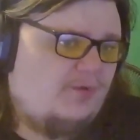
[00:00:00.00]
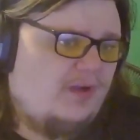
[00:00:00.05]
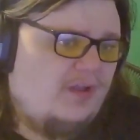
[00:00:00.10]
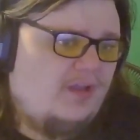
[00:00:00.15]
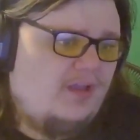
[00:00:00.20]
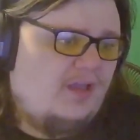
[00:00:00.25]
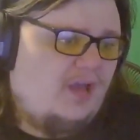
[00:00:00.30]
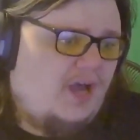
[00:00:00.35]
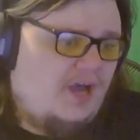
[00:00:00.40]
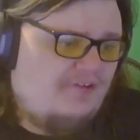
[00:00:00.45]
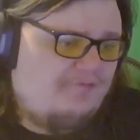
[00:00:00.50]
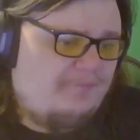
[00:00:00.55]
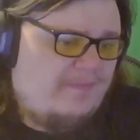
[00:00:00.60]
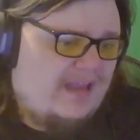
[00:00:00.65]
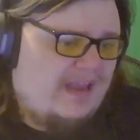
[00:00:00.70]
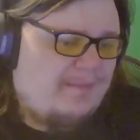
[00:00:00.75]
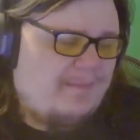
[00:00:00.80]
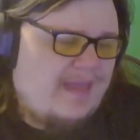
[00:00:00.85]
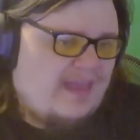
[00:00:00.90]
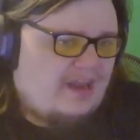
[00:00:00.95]
of Mega
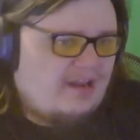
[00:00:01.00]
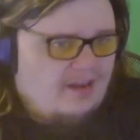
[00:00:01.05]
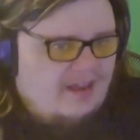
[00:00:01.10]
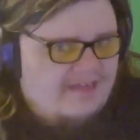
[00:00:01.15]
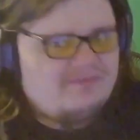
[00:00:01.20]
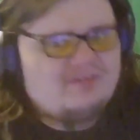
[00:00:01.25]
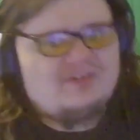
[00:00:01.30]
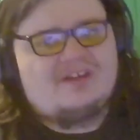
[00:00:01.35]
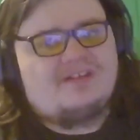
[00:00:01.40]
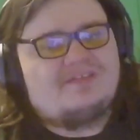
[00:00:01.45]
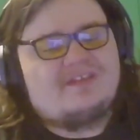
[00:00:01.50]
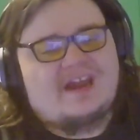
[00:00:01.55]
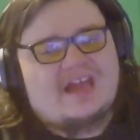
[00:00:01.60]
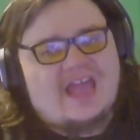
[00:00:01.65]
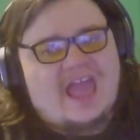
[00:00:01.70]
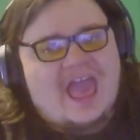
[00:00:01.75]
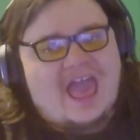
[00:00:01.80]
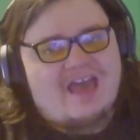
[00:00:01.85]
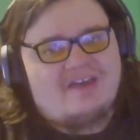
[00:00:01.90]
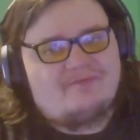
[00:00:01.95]
Man 11 that I
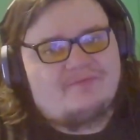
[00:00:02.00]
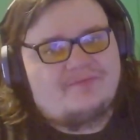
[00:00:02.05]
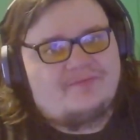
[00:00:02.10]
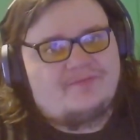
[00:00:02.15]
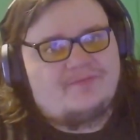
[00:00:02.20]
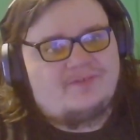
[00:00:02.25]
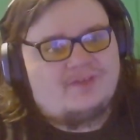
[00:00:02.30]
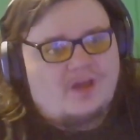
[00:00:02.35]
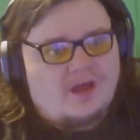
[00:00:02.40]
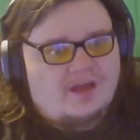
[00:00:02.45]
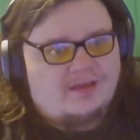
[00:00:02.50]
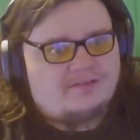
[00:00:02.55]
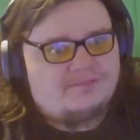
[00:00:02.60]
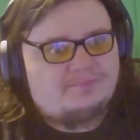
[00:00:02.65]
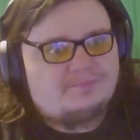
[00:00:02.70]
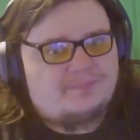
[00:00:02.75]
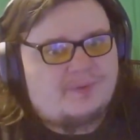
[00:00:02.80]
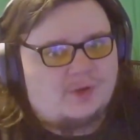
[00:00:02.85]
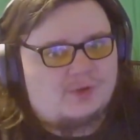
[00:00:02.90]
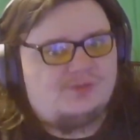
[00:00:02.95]
have not
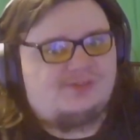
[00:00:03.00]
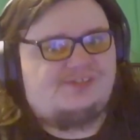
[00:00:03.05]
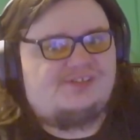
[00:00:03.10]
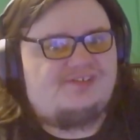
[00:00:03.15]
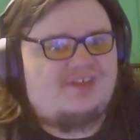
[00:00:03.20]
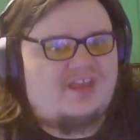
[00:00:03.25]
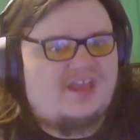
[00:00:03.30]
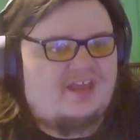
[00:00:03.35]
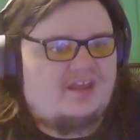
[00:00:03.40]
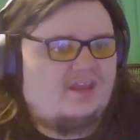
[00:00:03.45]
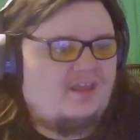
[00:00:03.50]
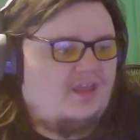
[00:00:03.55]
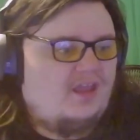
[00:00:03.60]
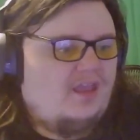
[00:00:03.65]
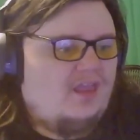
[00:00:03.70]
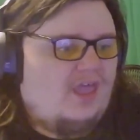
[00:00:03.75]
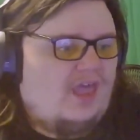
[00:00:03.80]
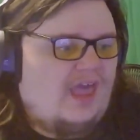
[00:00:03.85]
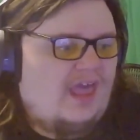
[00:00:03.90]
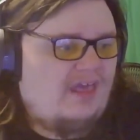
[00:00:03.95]
posted yet.
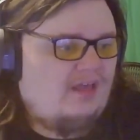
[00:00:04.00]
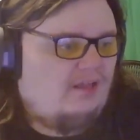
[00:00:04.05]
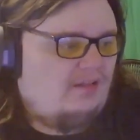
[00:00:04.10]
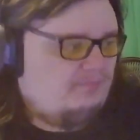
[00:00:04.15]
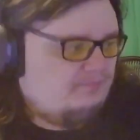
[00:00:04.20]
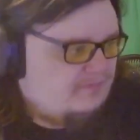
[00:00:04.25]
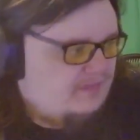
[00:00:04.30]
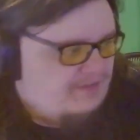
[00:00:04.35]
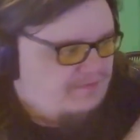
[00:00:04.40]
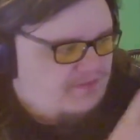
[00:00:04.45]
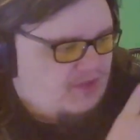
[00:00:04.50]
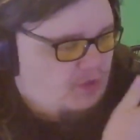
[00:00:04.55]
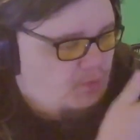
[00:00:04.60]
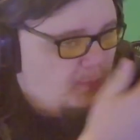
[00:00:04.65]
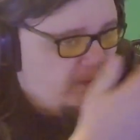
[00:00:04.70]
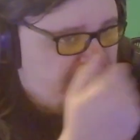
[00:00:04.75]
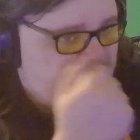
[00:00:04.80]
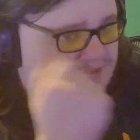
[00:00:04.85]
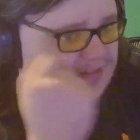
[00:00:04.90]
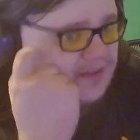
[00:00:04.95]
Hell, a few
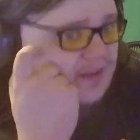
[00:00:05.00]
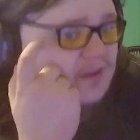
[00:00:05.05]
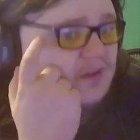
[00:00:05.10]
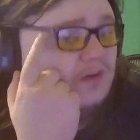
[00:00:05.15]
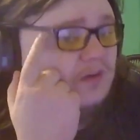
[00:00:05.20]
weeks ago,